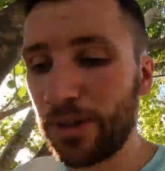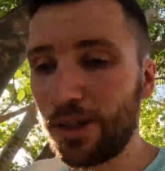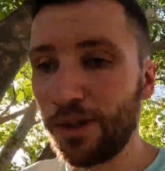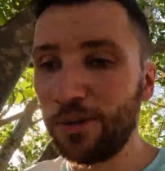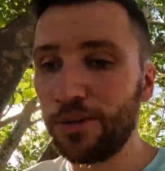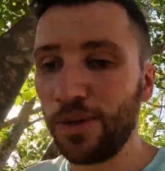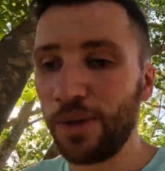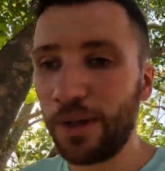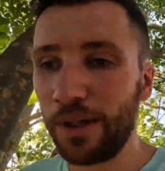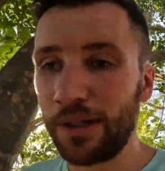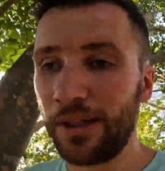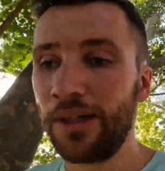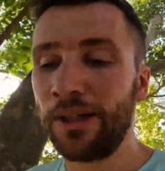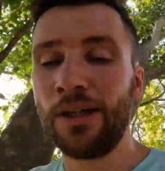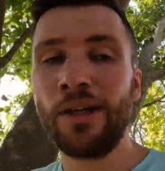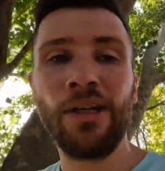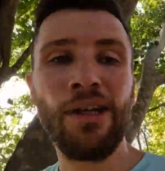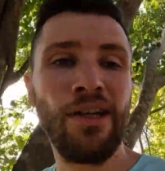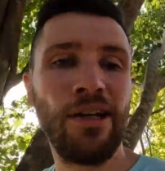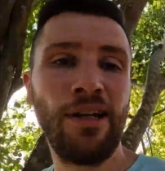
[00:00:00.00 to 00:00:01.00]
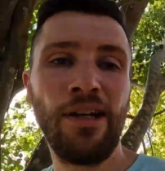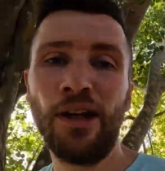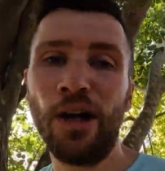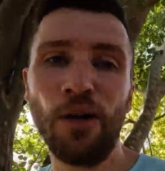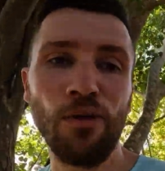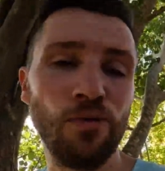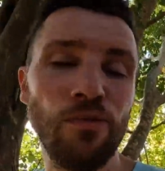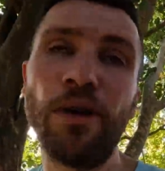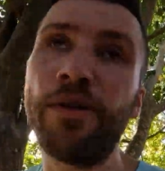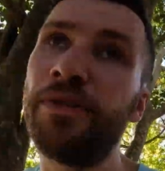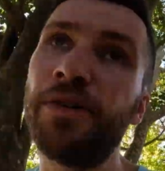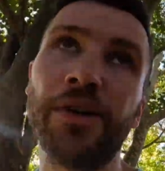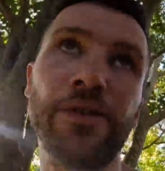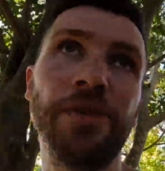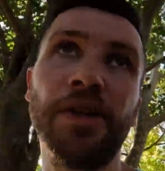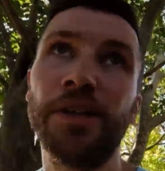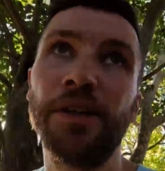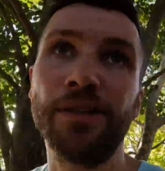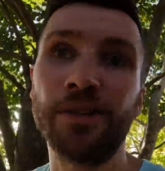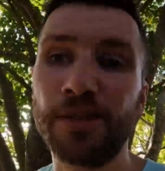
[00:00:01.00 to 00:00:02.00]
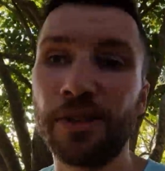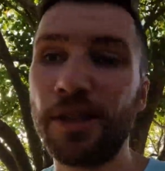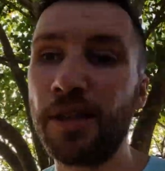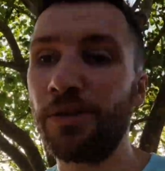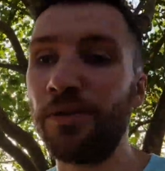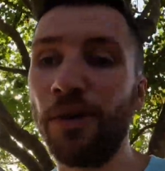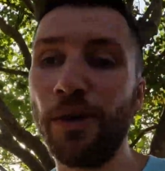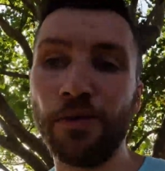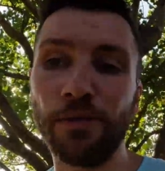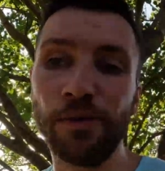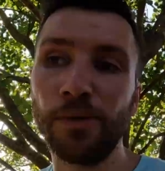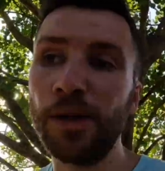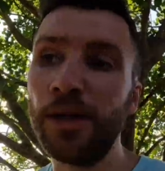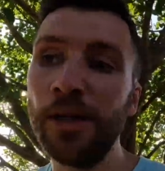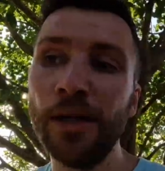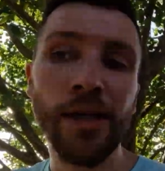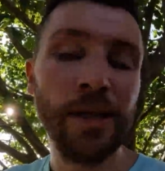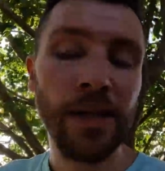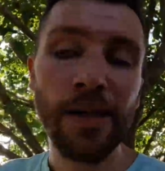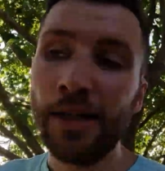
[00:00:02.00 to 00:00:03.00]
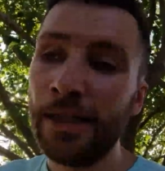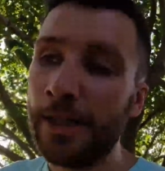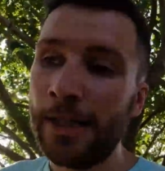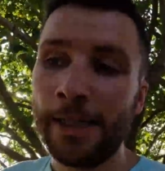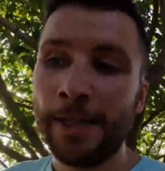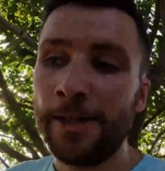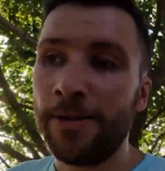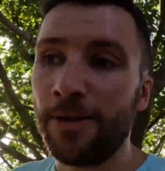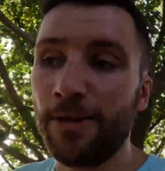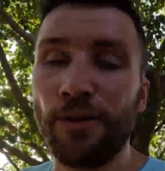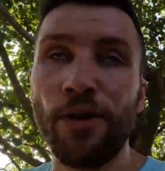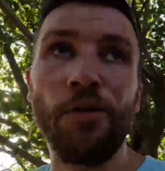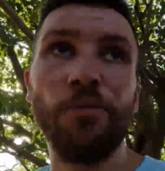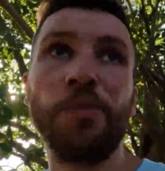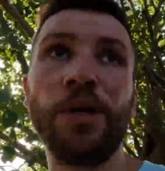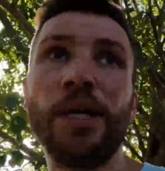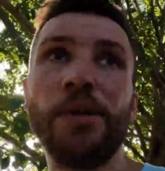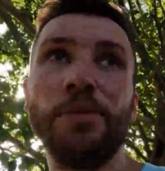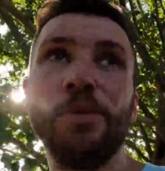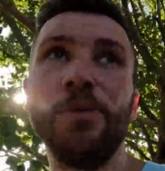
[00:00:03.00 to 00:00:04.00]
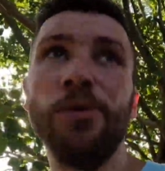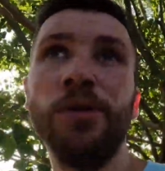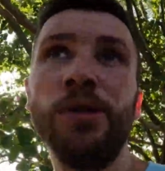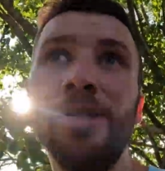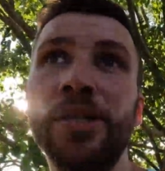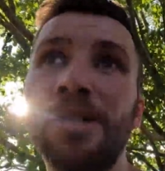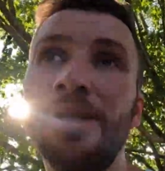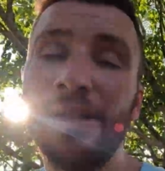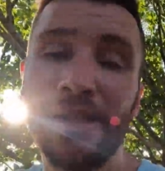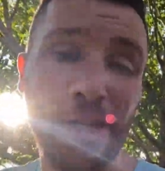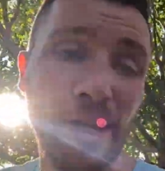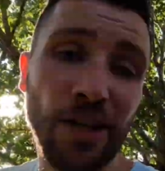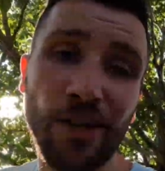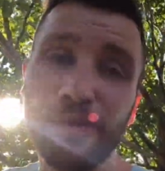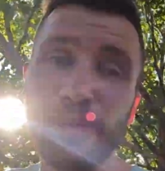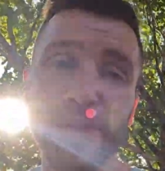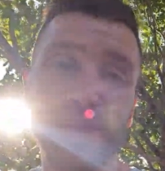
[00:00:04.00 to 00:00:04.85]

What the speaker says: were still doing horrific things to their own people, none